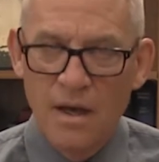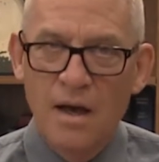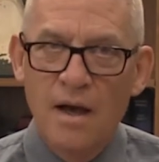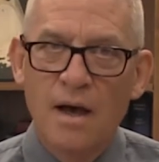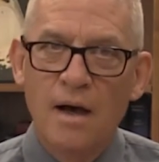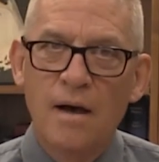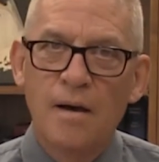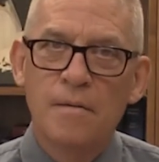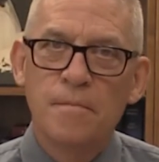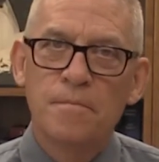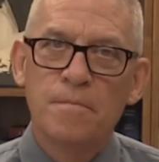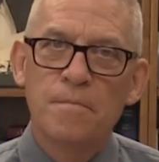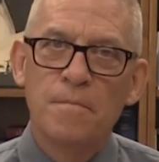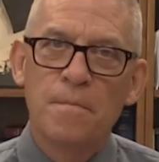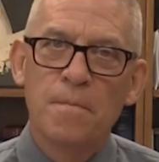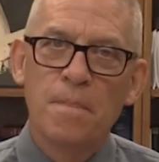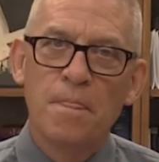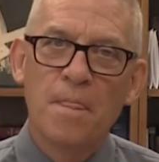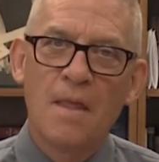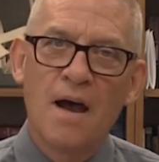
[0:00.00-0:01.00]

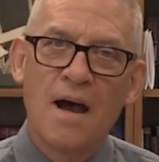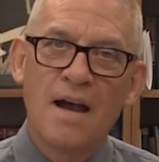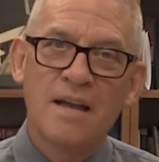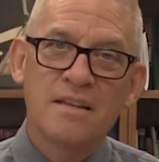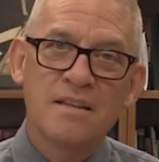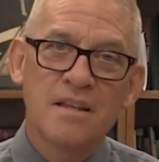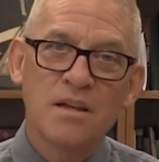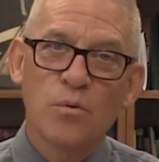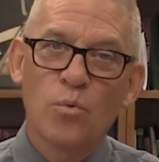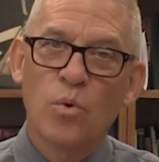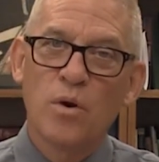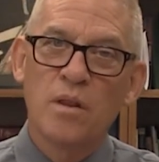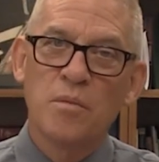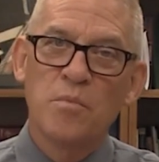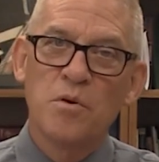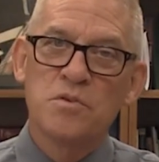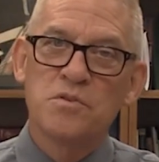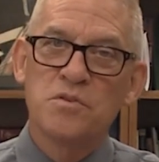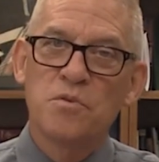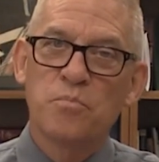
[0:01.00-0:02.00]
I think one of the
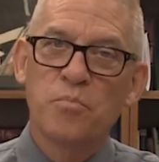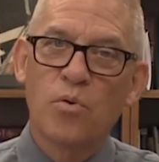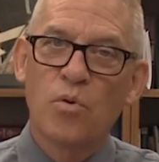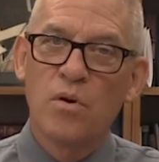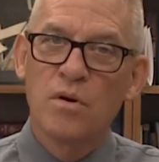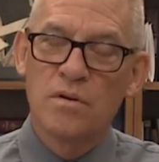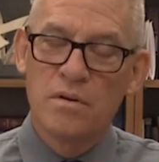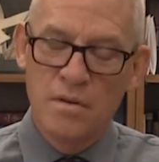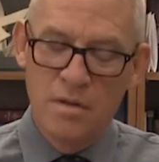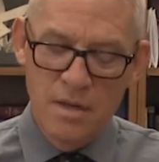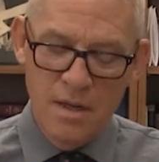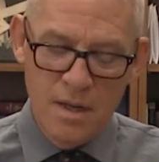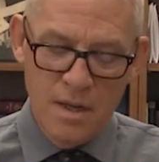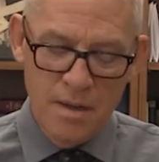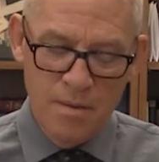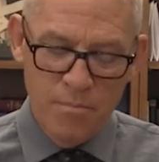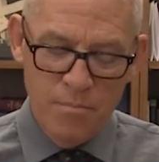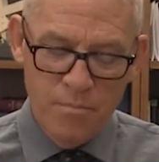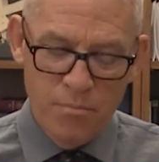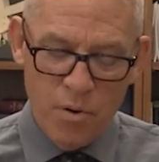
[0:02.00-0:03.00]
most important
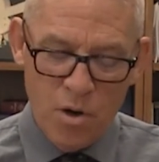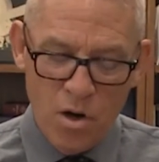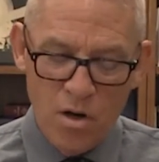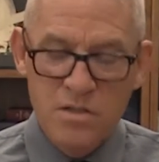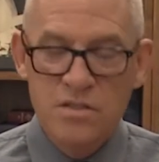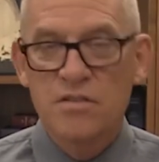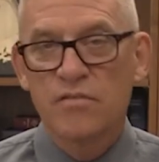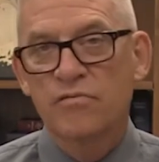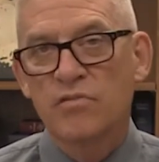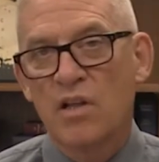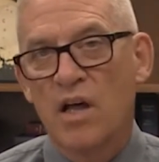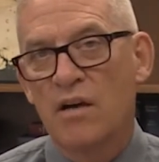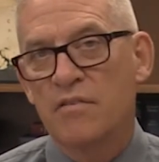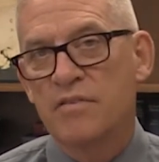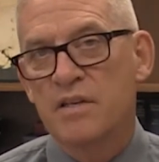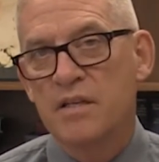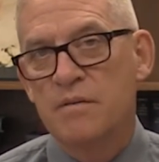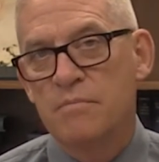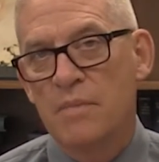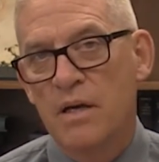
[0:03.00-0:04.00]
parts of
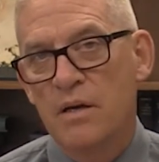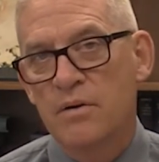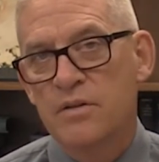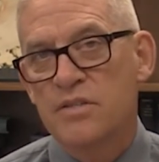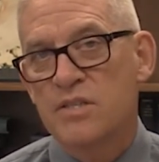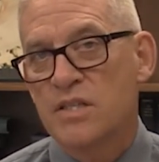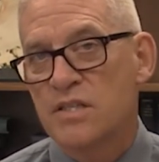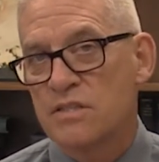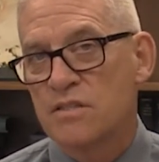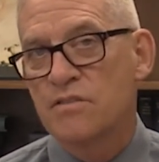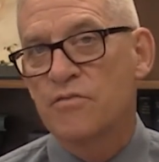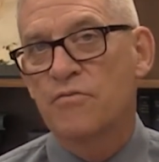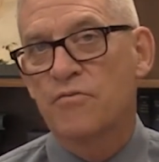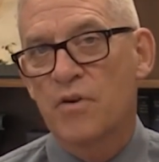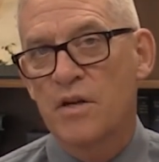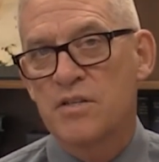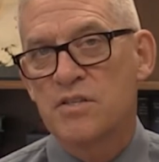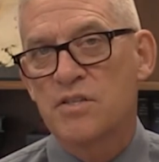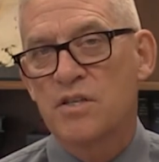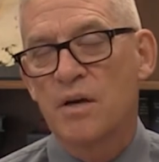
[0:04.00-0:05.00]
love in marriage is the
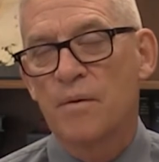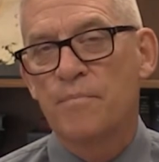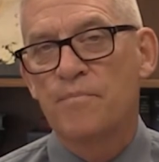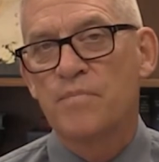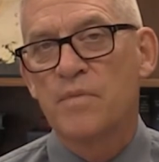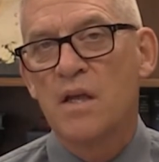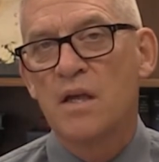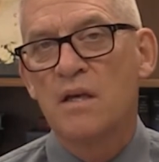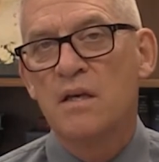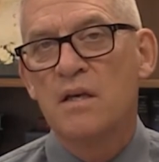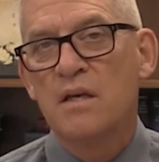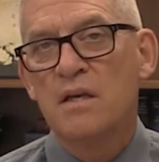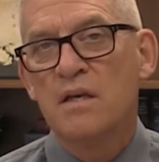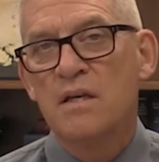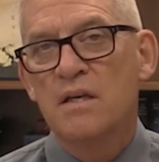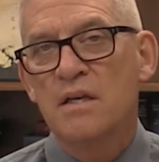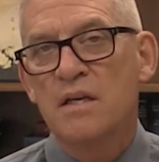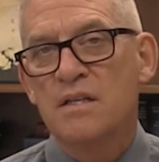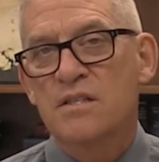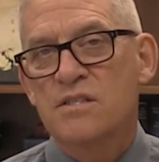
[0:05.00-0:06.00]
friendship.
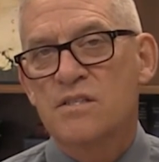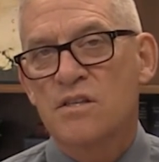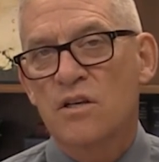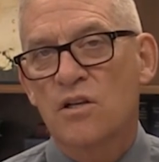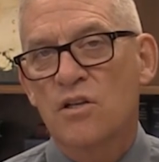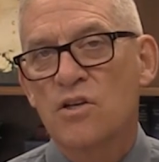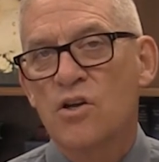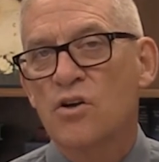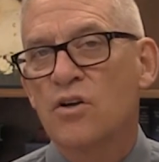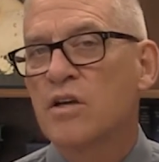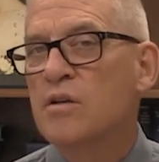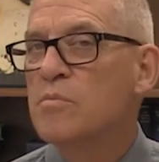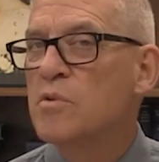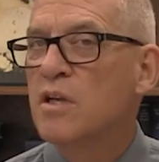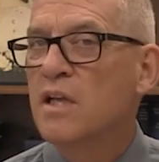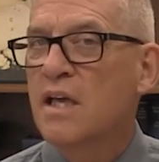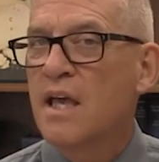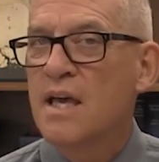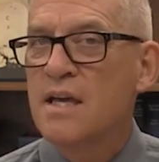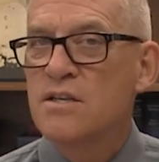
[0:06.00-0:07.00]
It's the clear
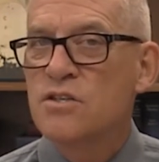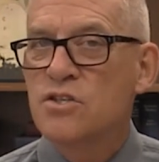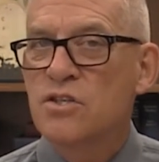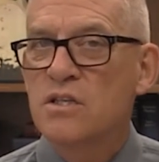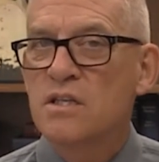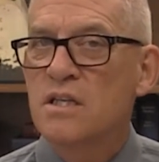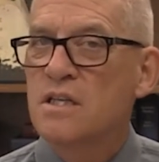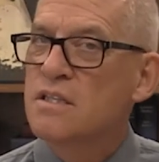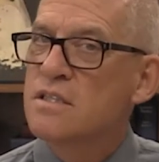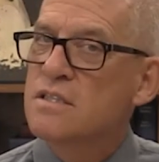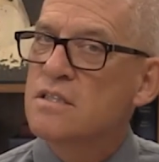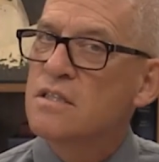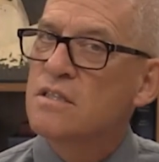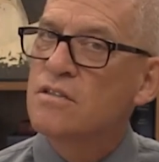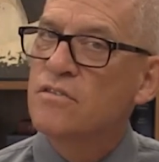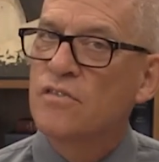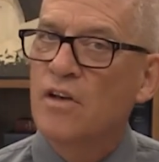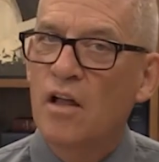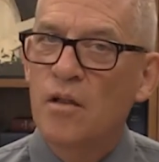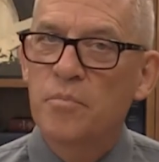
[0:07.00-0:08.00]
communication. It's the
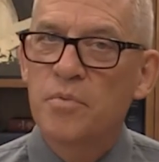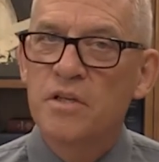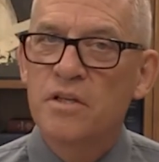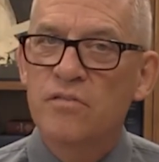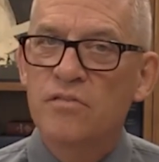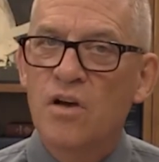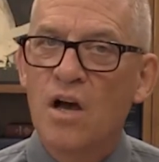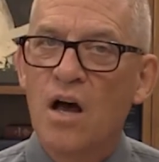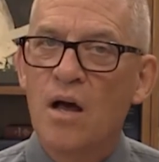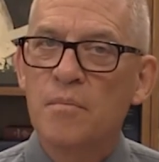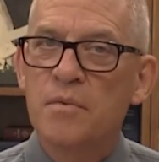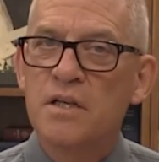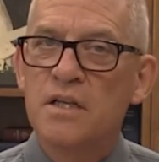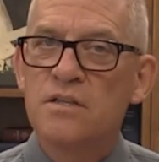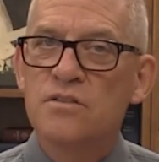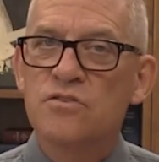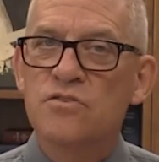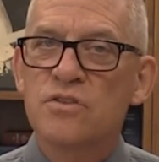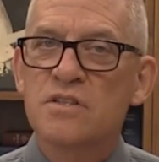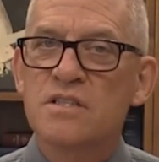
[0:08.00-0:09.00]
developing of common
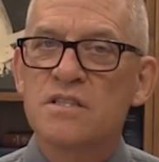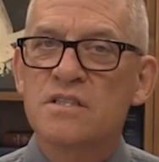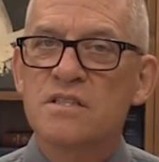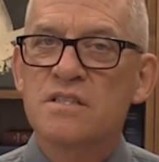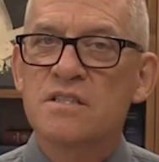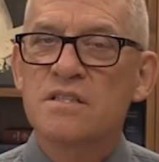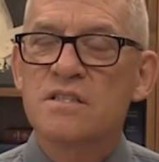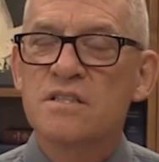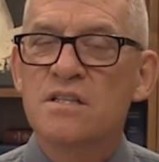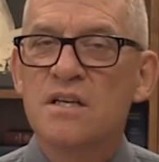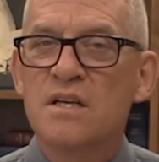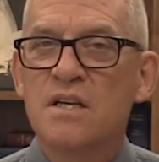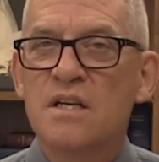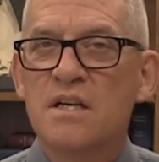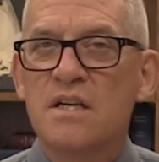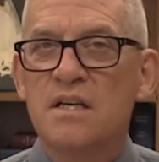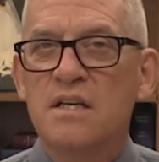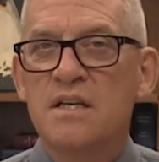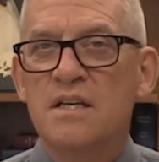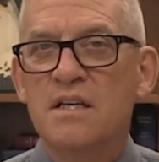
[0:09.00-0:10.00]
interests.
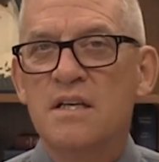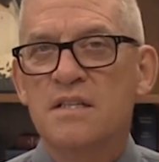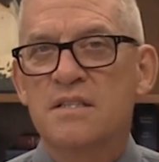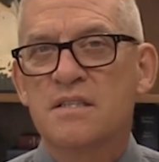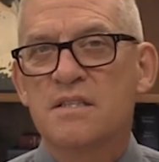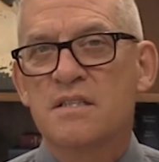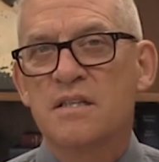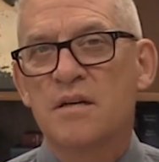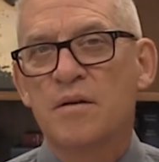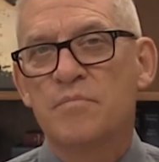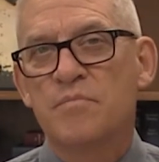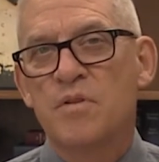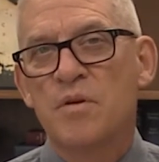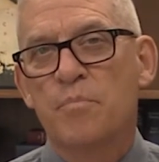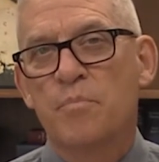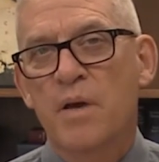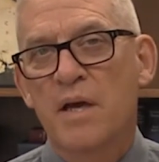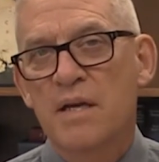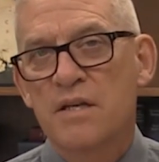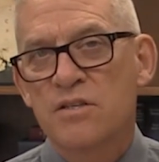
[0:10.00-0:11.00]
It's
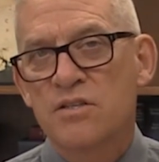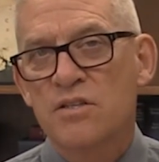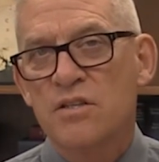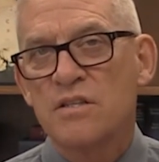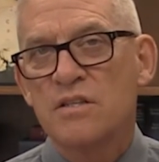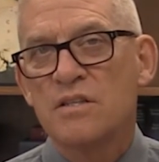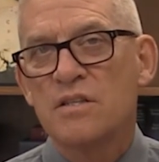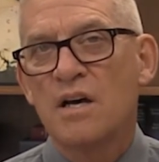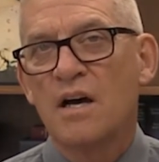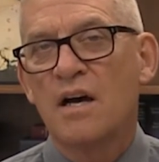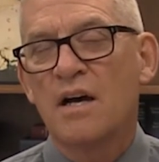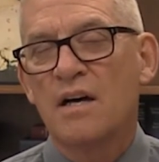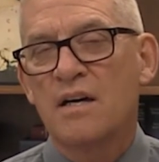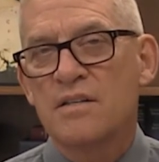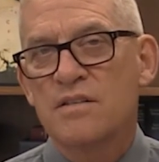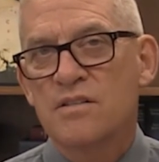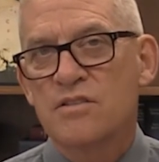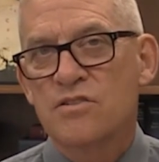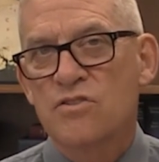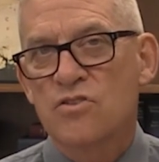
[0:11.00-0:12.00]
the patient
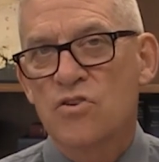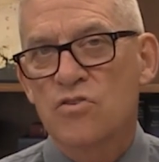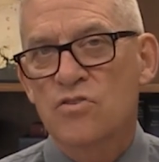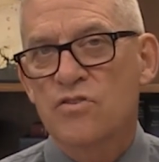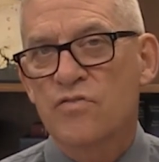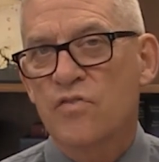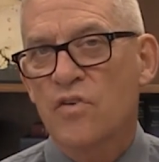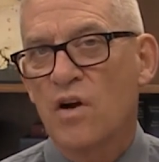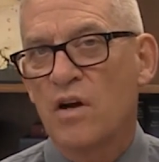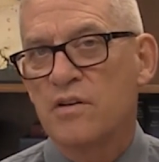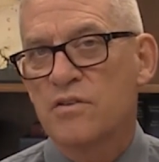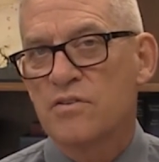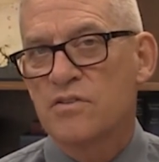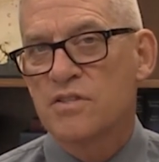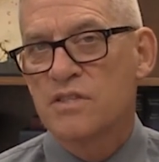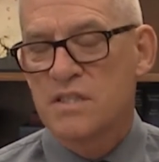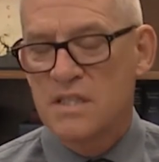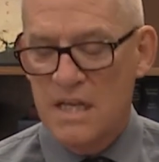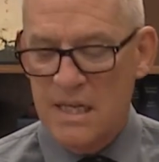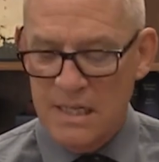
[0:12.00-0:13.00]
search for
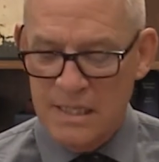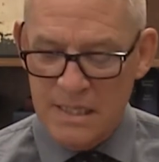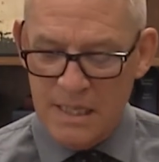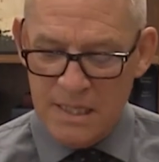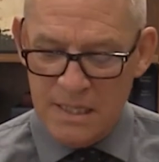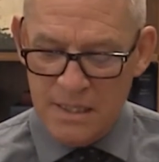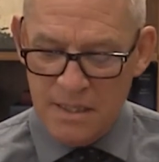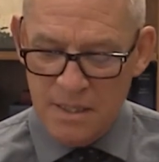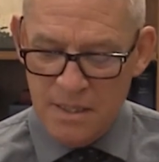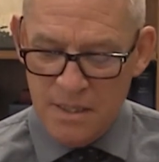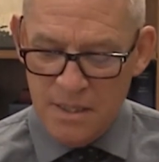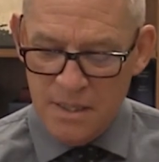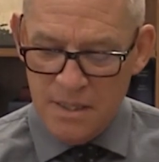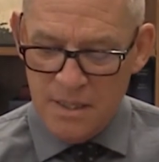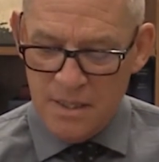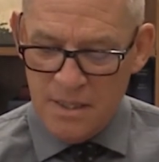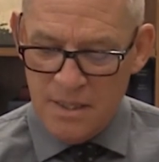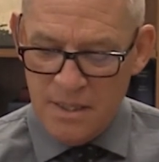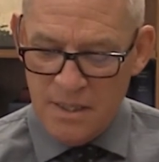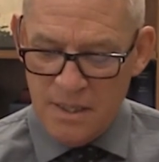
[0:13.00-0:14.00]
understanding.
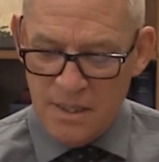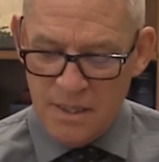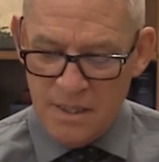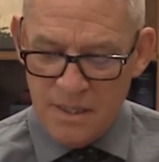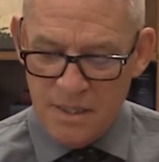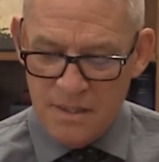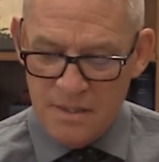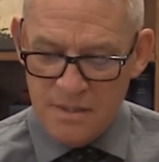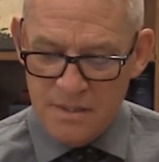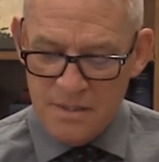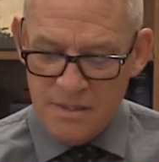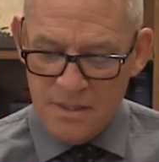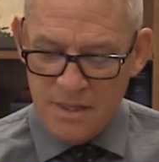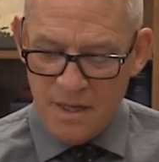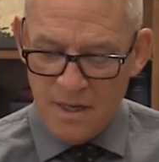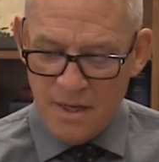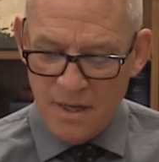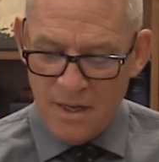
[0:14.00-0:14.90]
It is